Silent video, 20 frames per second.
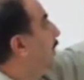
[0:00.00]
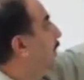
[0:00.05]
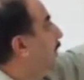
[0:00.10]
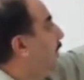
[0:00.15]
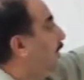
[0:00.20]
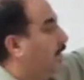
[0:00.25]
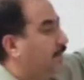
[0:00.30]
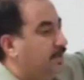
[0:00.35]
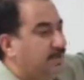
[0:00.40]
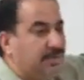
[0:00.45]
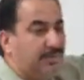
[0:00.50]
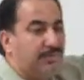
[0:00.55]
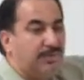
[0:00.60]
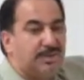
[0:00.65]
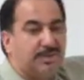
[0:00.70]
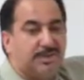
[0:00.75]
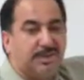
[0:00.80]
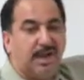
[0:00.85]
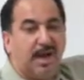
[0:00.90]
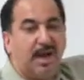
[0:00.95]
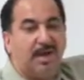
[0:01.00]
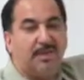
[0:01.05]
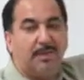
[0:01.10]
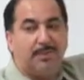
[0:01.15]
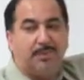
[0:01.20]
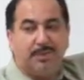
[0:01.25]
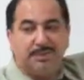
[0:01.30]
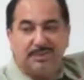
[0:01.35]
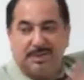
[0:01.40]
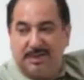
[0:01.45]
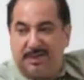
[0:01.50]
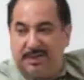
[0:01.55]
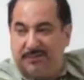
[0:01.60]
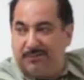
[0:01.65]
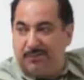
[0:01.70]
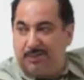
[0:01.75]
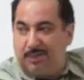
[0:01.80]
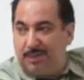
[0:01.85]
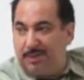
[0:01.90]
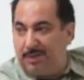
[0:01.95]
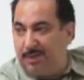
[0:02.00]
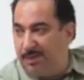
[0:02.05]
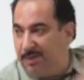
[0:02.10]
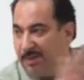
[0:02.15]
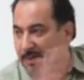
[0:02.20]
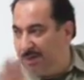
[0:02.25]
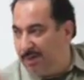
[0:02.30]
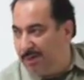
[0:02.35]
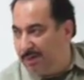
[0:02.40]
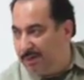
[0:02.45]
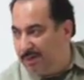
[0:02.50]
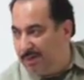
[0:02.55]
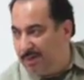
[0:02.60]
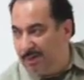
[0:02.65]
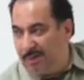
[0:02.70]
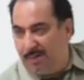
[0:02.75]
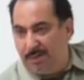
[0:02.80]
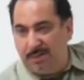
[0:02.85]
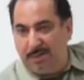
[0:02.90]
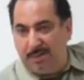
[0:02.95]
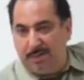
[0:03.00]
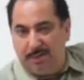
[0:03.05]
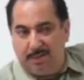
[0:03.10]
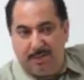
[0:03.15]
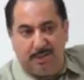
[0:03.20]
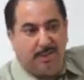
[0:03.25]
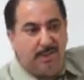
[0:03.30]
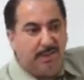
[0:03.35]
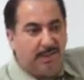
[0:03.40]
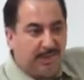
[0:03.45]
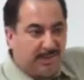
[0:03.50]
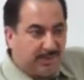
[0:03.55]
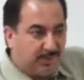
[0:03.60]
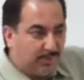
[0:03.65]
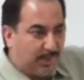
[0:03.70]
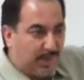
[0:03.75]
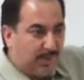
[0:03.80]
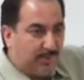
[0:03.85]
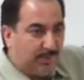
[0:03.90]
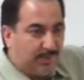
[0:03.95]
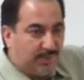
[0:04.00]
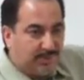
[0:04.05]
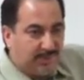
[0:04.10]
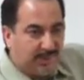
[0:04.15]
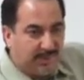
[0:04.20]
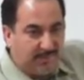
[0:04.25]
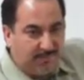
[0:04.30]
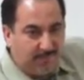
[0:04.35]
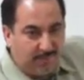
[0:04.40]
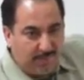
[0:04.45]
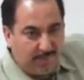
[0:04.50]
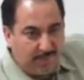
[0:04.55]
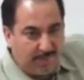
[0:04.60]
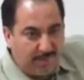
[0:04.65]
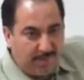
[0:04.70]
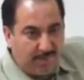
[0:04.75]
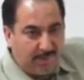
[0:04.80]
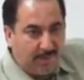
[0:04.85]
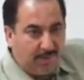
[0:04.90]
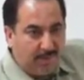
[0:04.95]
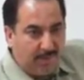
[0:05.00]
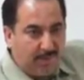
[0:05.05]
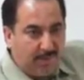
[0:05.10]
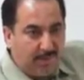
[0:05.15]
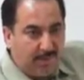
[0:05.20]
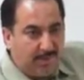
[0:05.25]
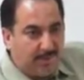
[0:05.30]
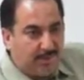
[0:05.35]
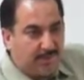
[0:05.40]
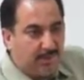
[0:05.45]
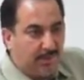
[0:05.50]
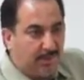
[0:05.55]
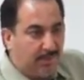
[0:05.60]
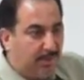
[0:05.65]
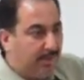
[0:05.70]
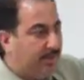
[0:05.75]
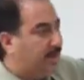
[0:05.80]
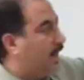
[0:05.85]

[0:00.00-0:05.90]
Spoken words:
The initial velocity either positive or this one positive or, so